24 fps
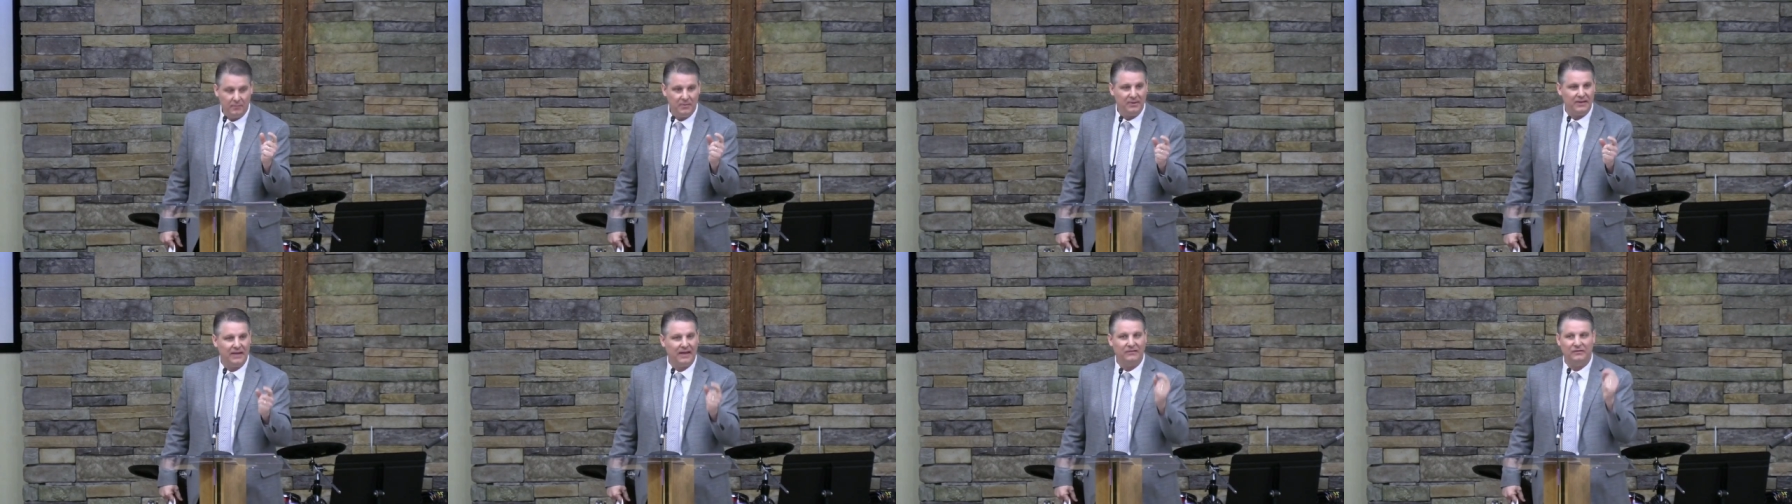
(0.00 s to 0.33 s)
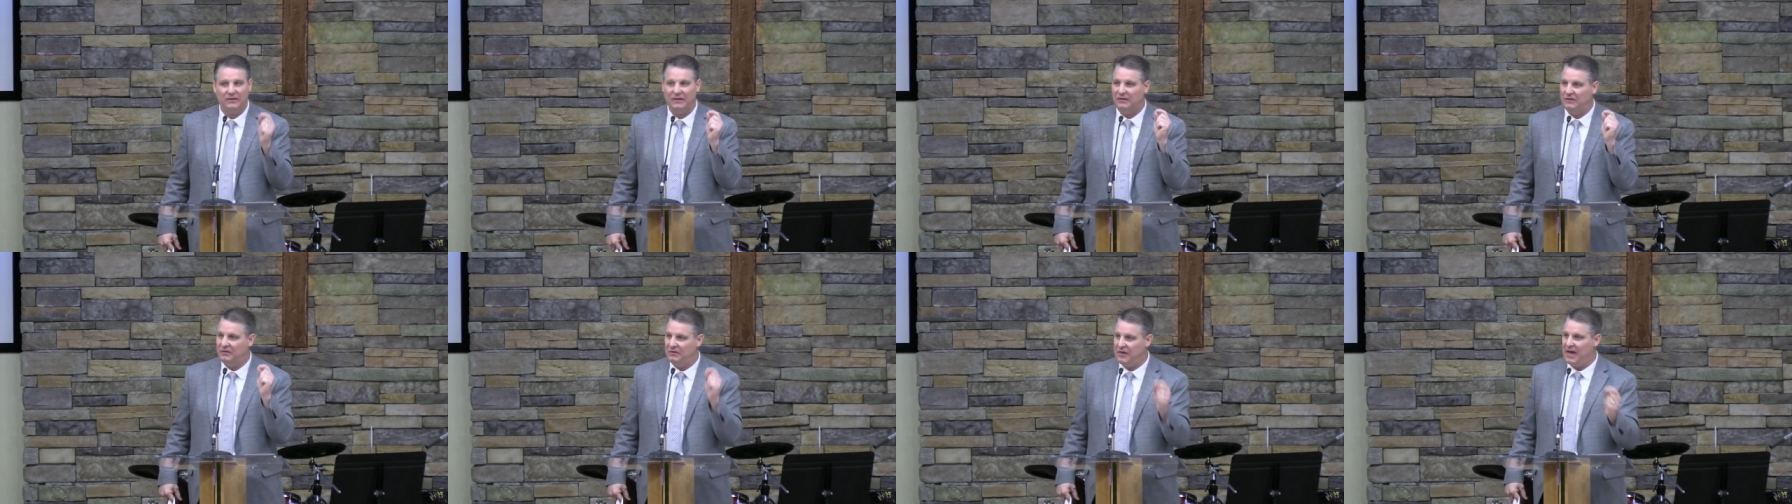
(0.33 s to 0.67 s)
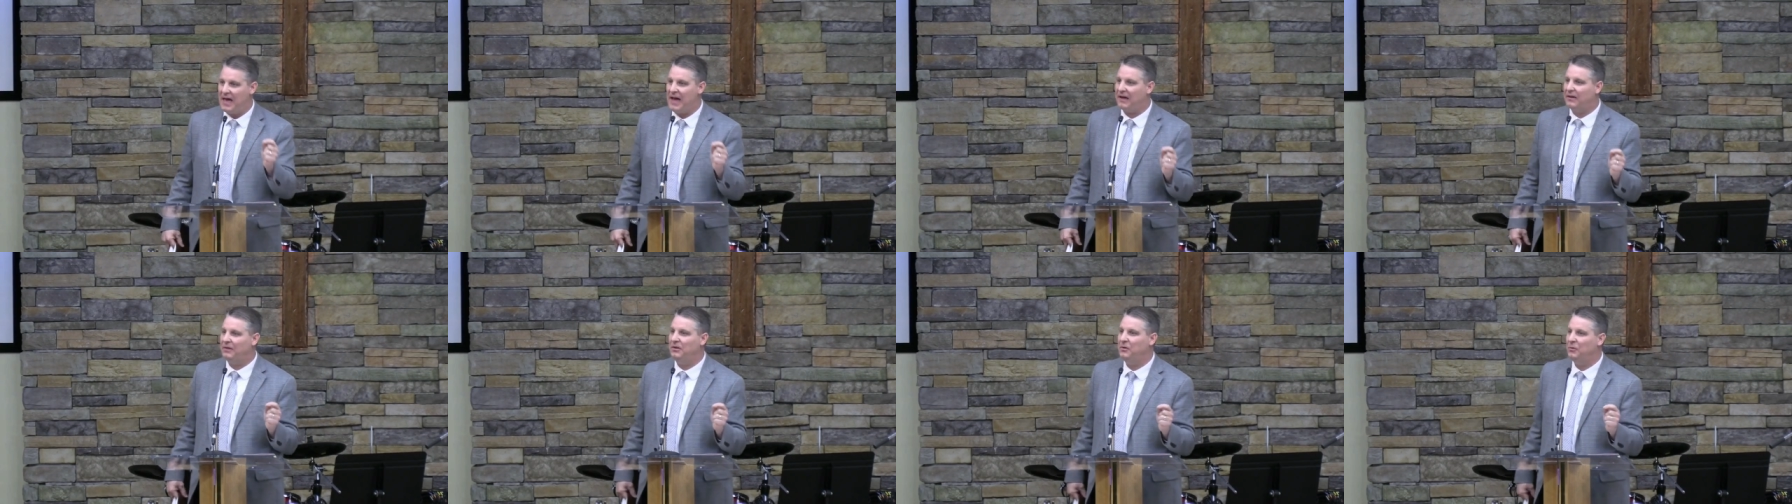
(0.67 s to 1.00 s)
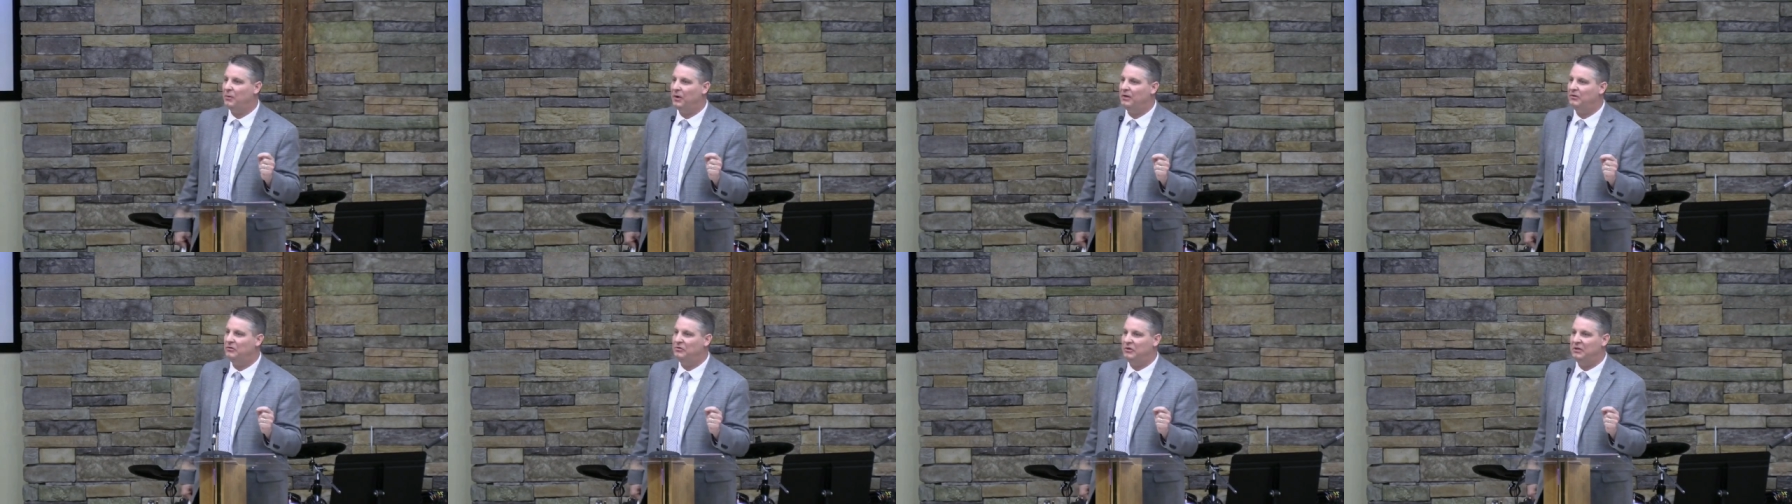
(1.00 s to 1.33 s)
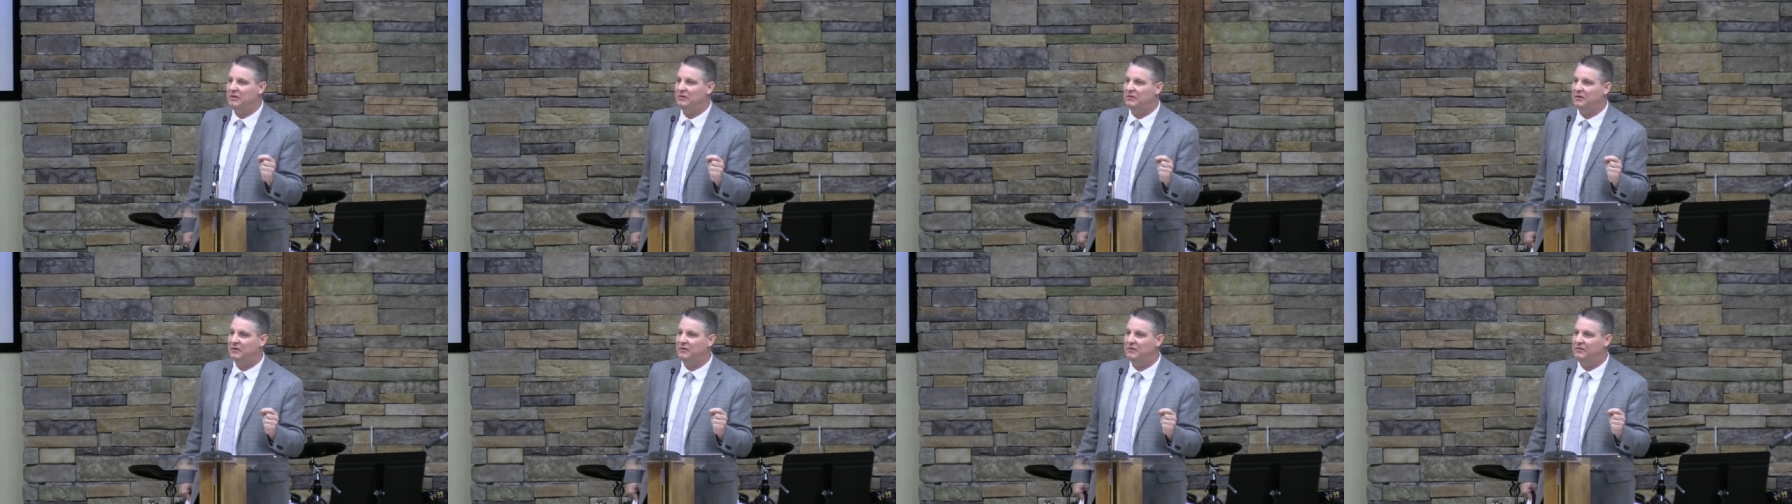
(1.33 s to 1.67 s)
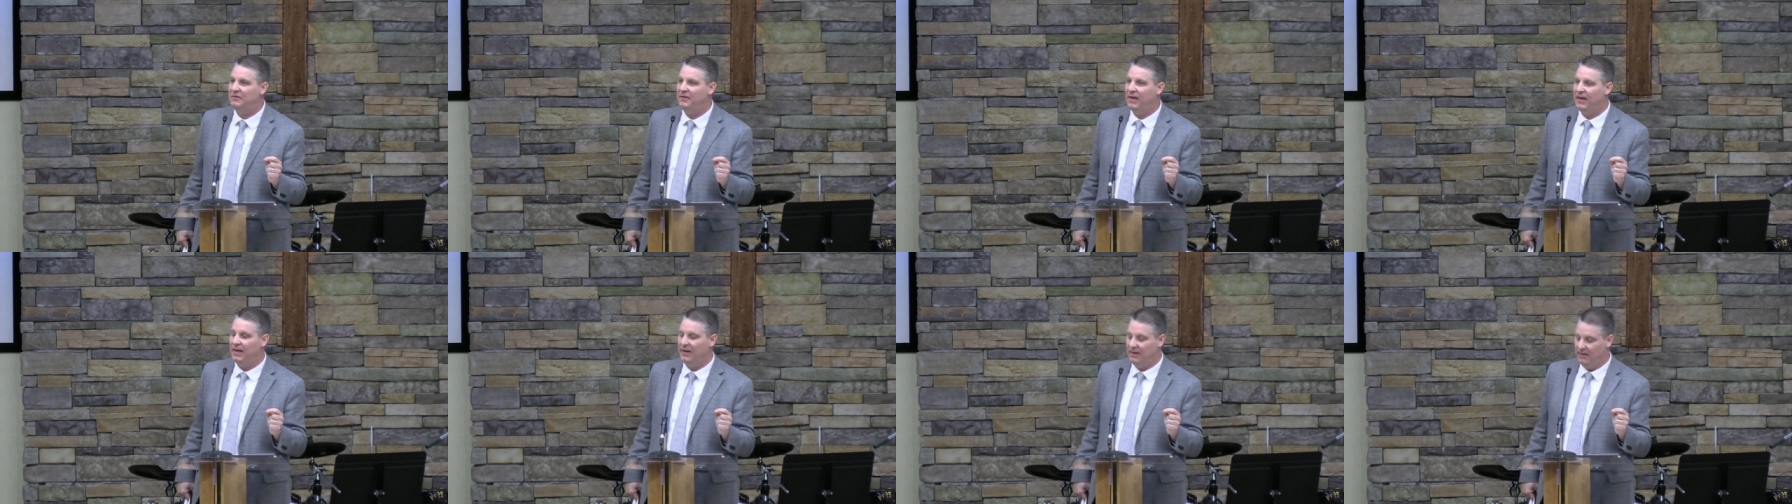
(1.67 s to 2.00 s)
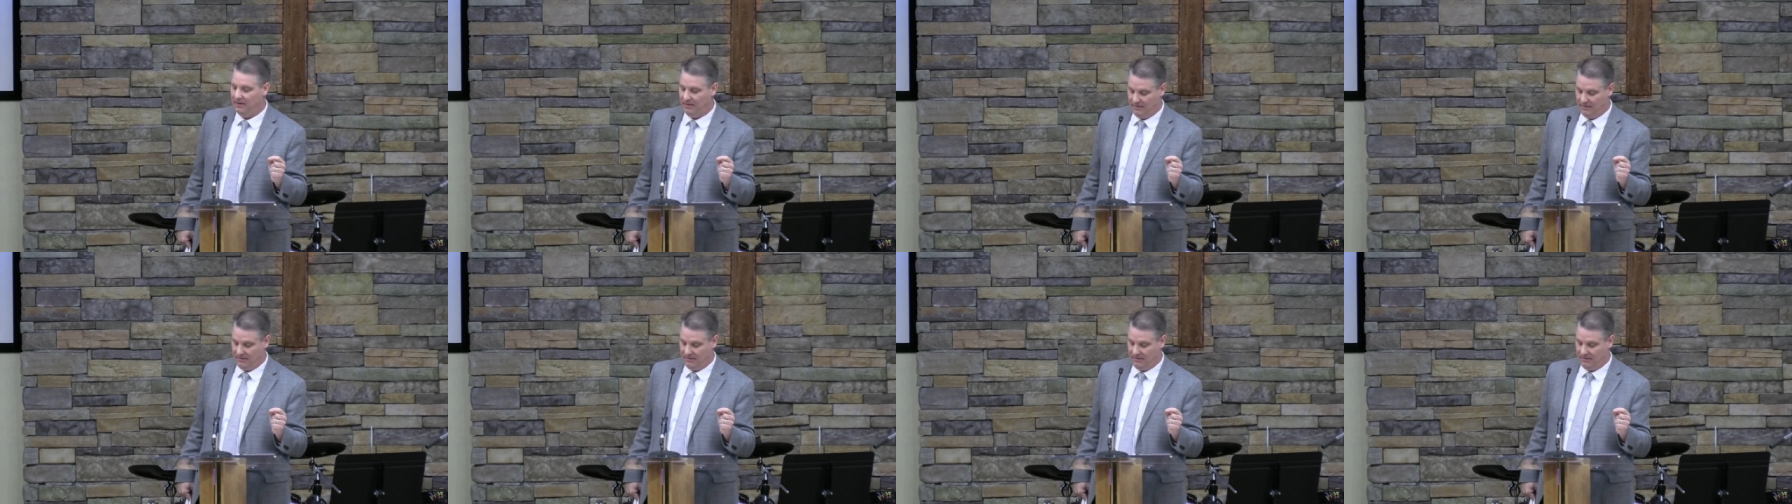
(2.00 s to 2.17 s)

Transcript: and that's exactly what Jesus did.